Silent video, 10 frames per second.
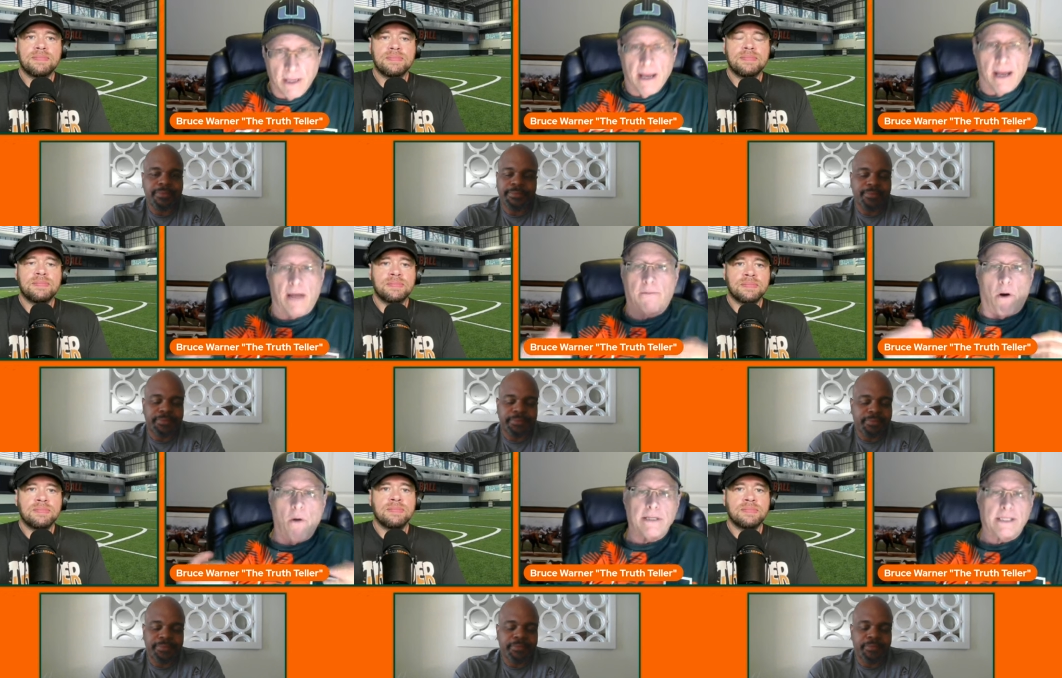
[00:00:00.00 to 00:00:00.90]
Speaker 1: And I've
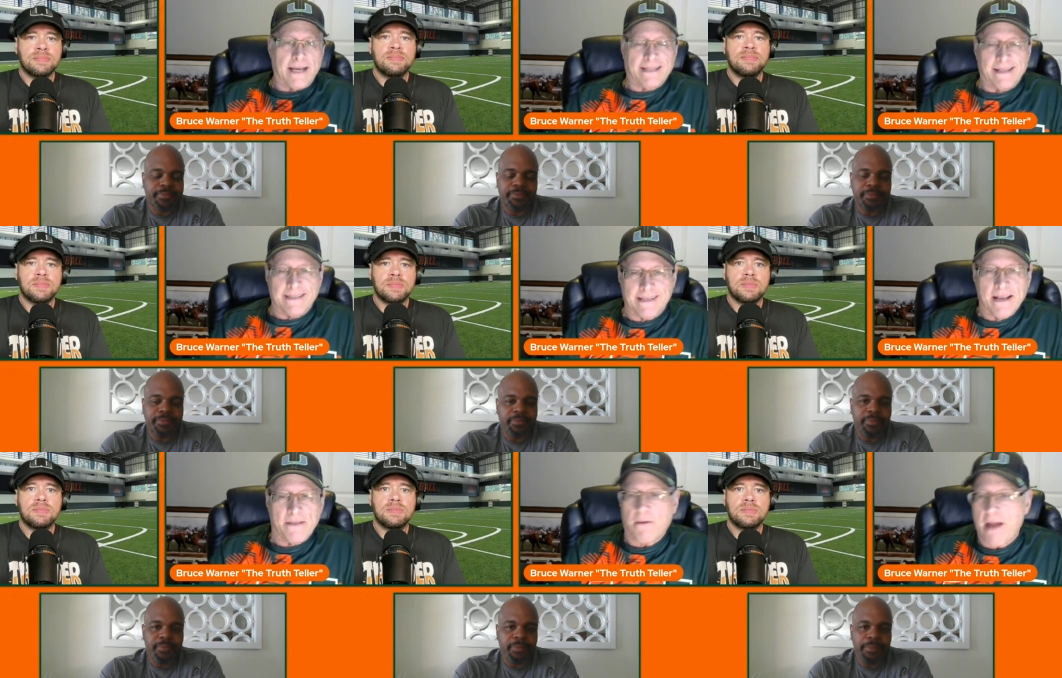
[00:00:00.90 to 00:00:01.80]
always said this.
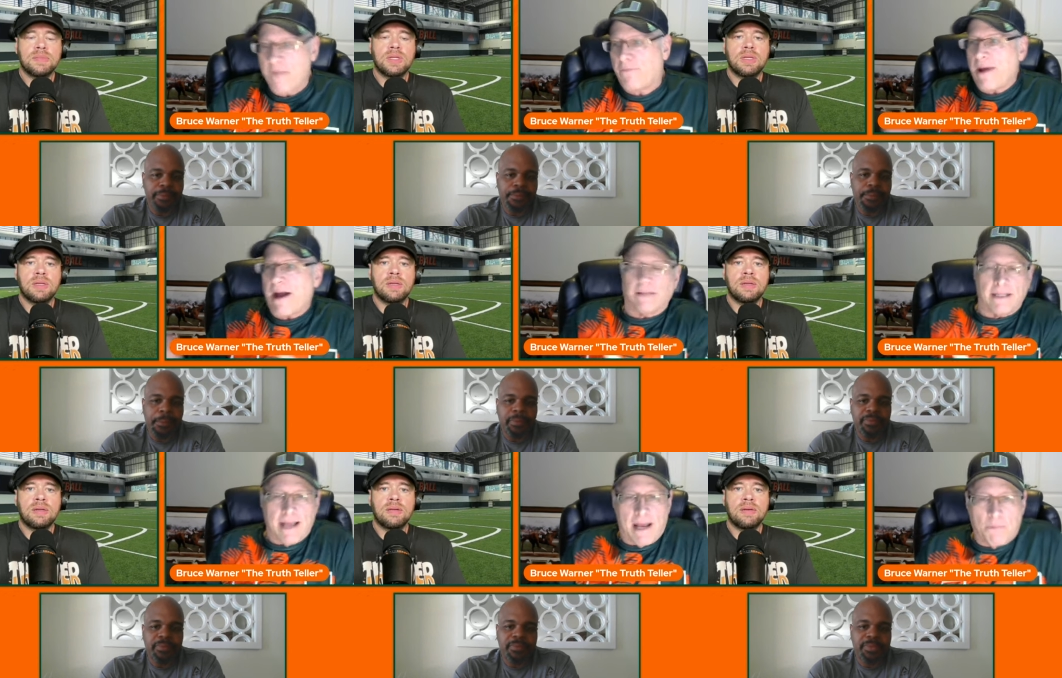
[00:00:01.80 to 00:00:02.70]
They're halfway out the
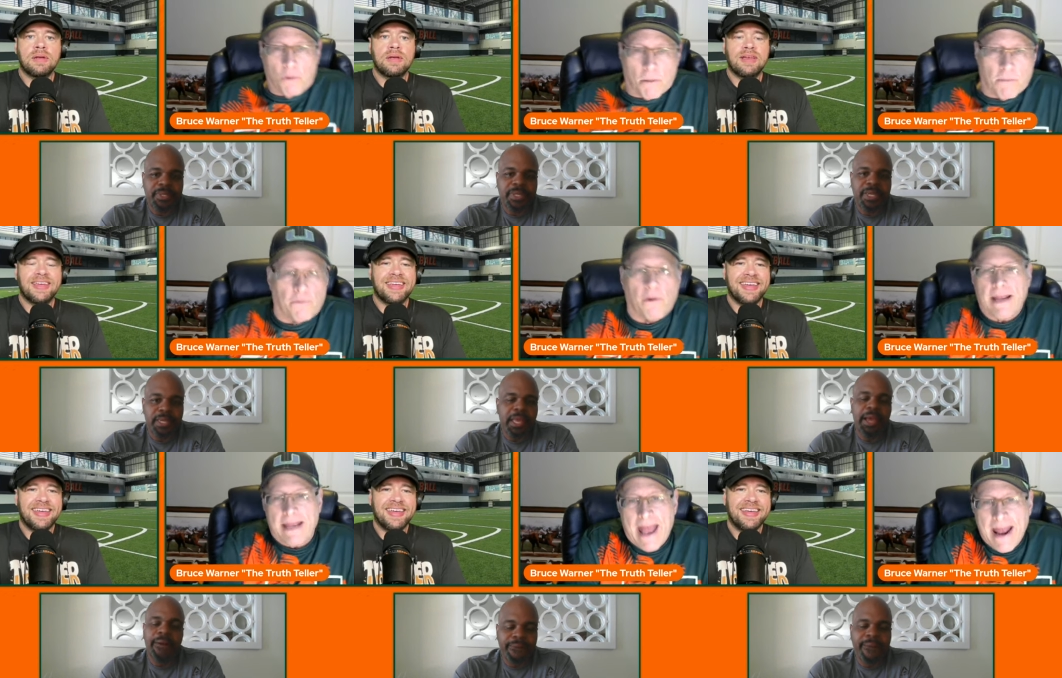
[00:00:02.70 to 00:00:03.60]
damn door before they
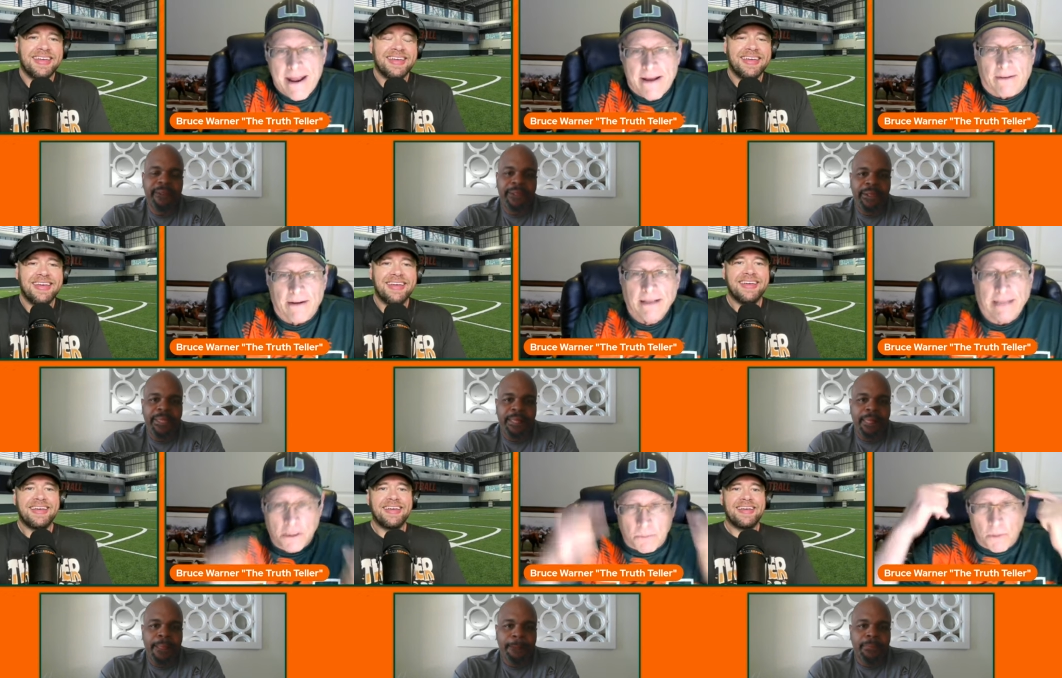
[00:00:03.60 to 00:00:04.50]
get here.
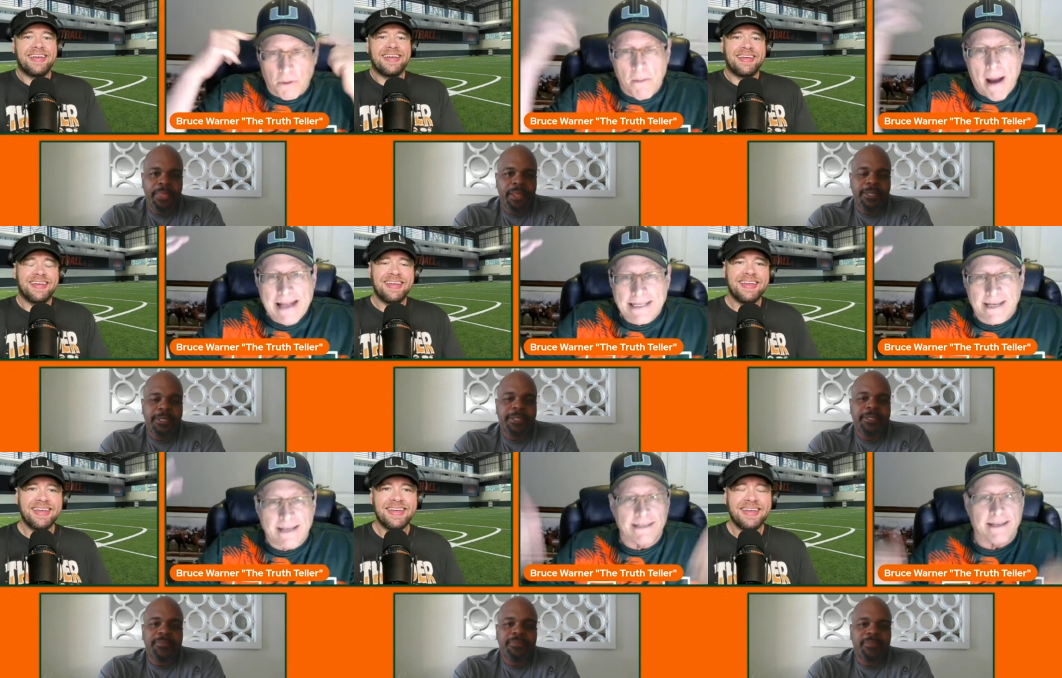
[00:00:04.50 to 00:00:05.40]
That's where their
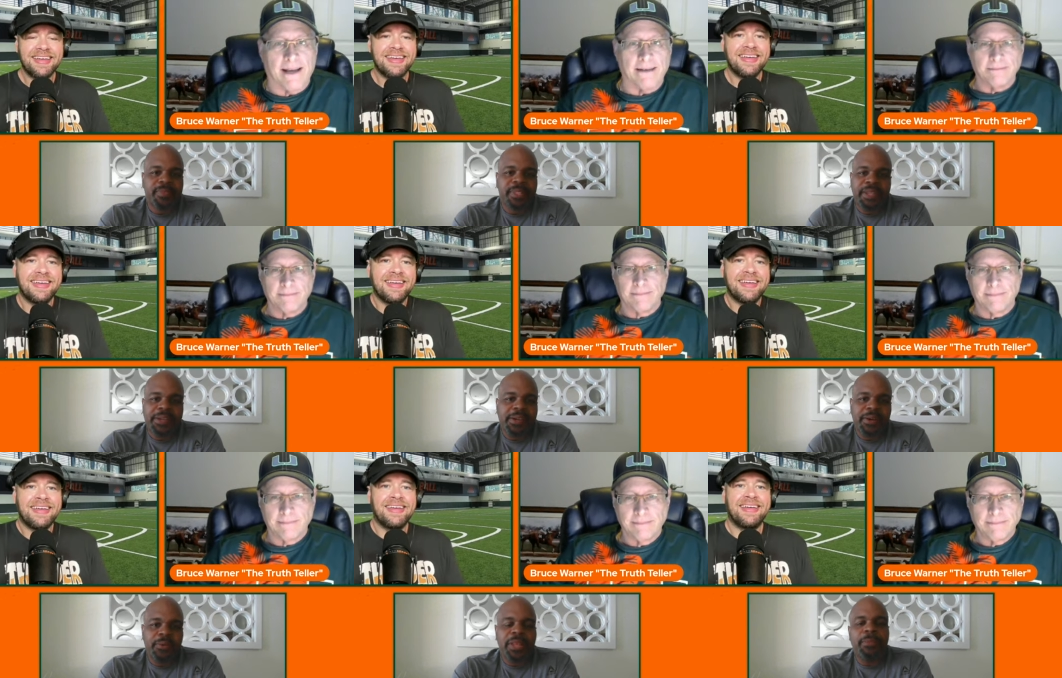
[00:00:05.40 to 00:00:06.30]
mindset is at.
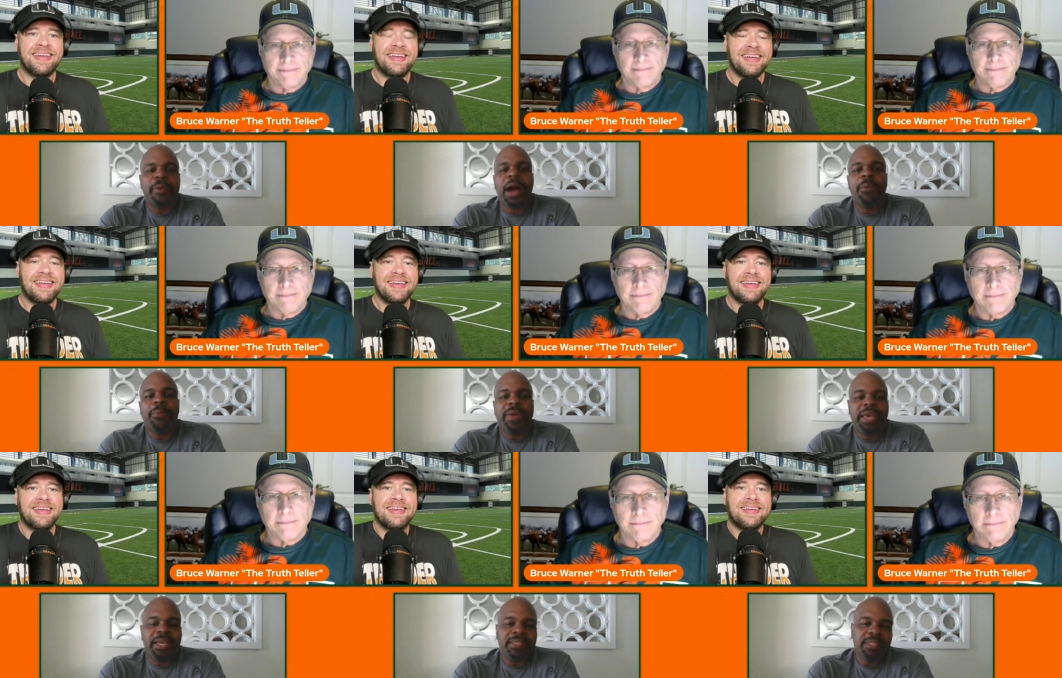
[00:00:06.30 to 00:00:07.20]
Speaker 2: Well, the problem
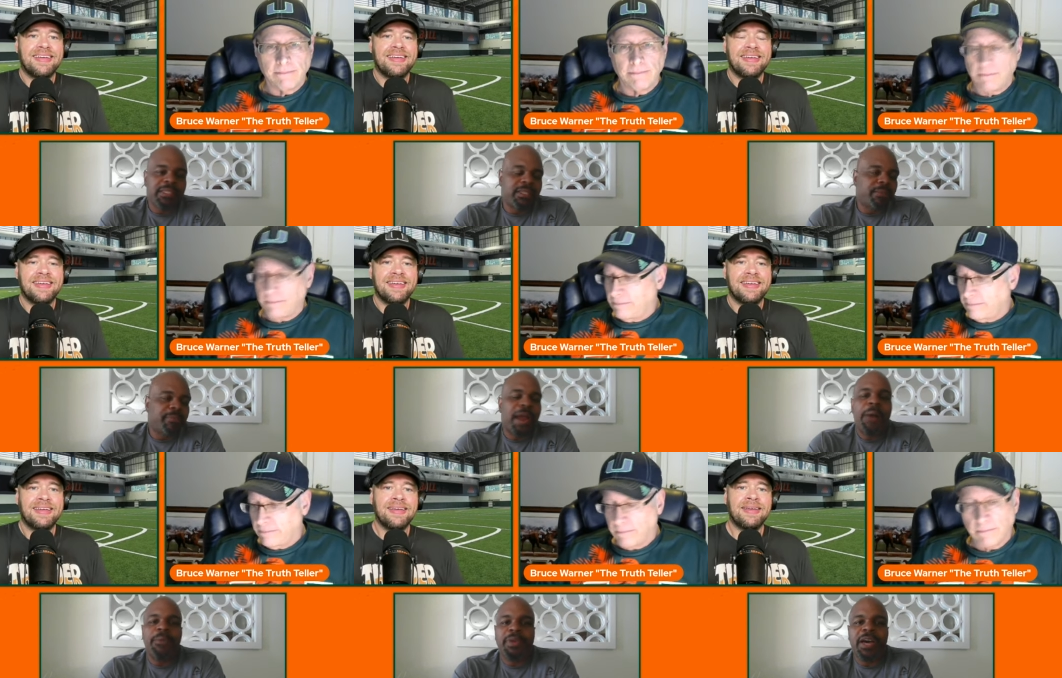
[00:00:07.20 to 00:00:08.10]
is, is the
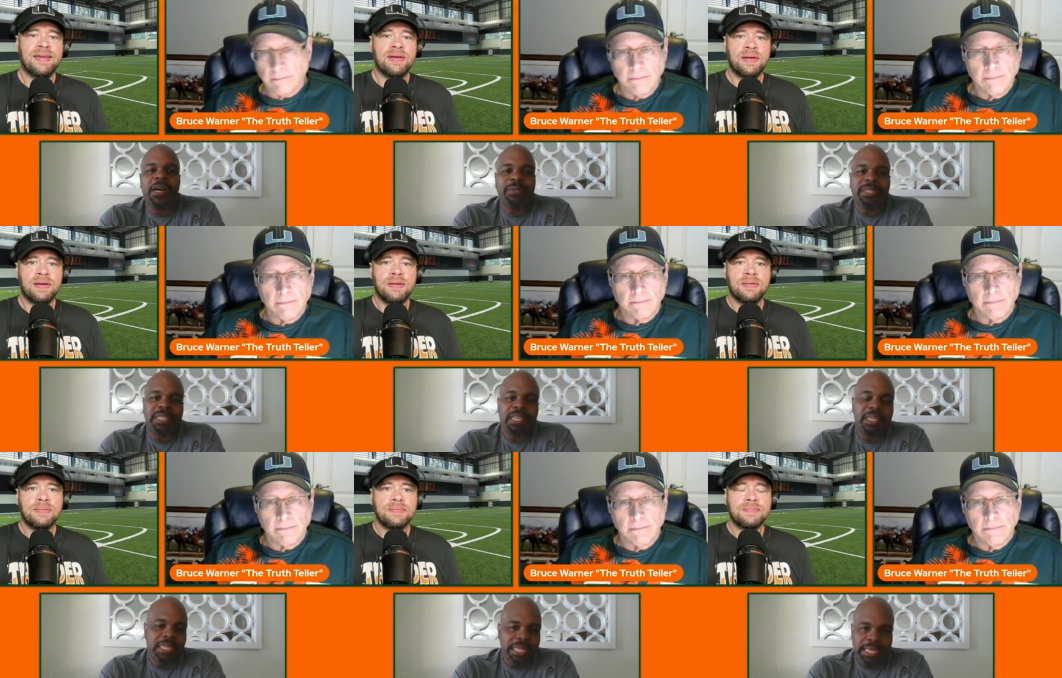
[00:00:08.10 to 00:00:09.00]
problem comes in Little
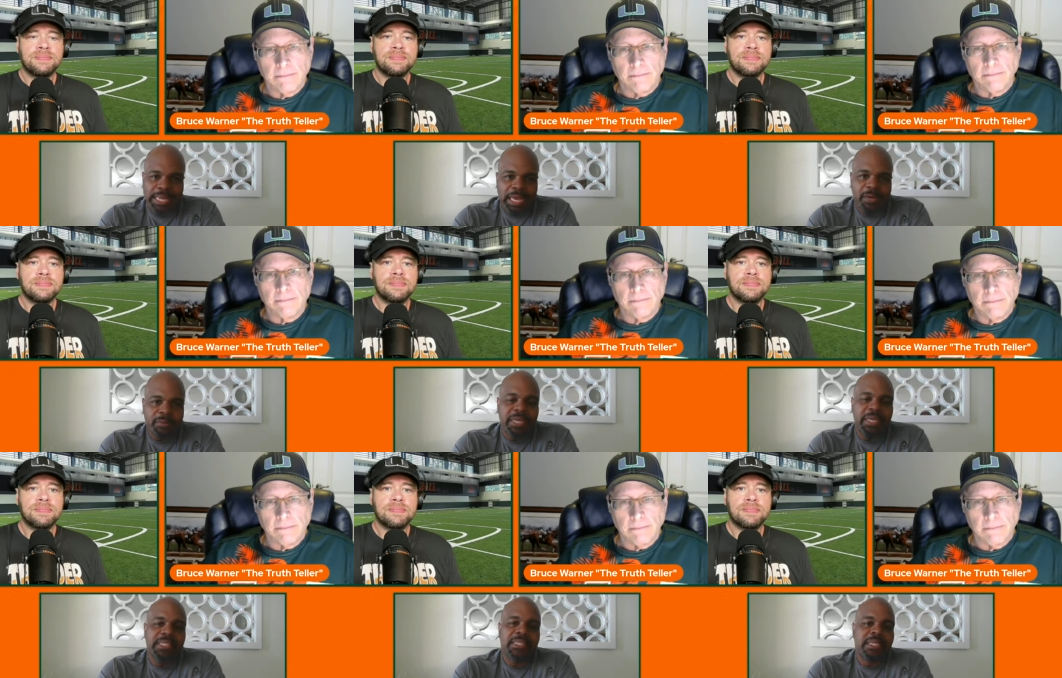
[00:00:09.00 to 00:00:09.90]
League now
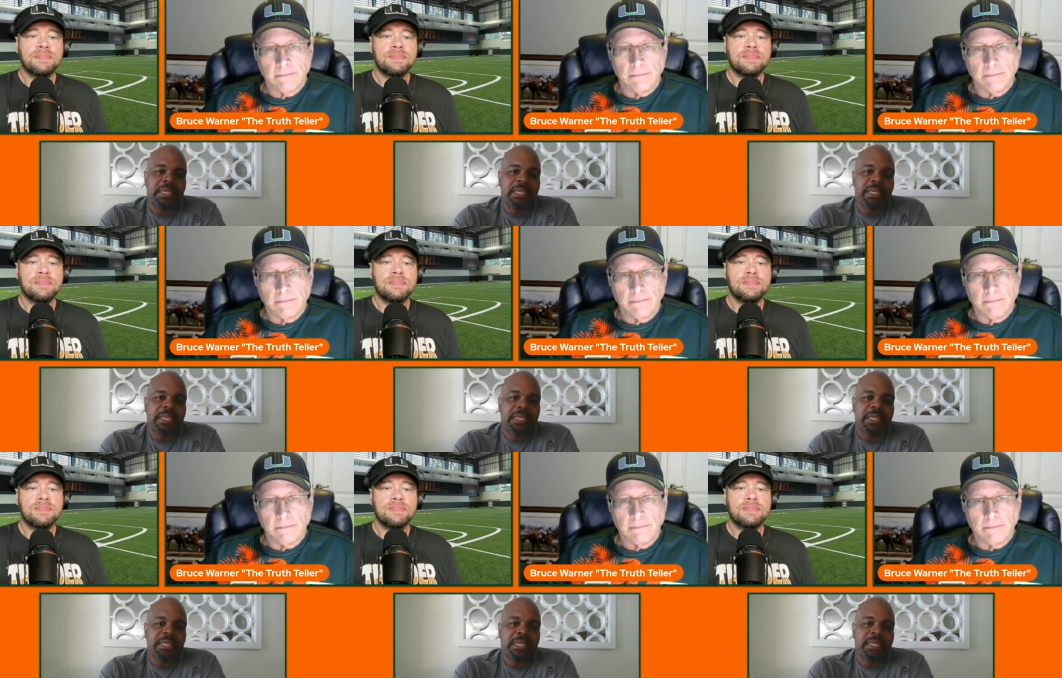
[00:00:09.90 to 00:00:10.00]
because